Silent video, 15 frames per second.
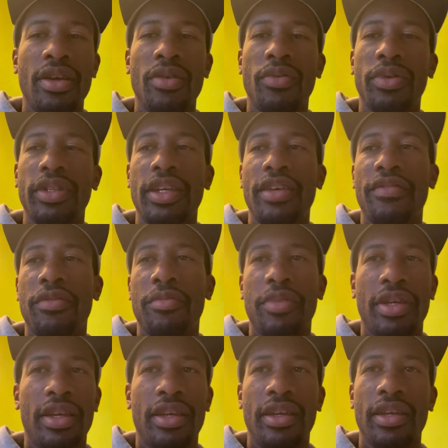will he even
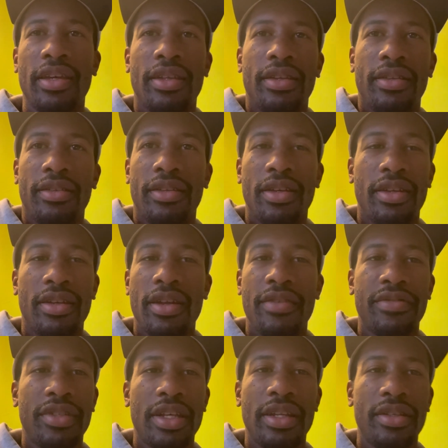be in good
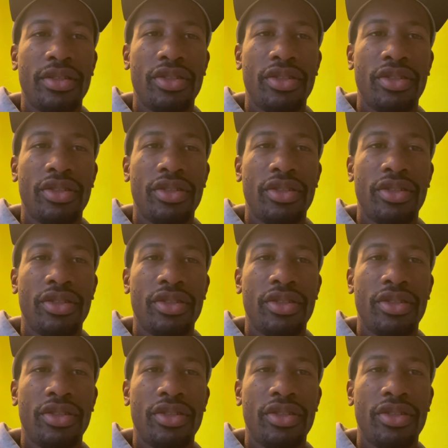enough tennis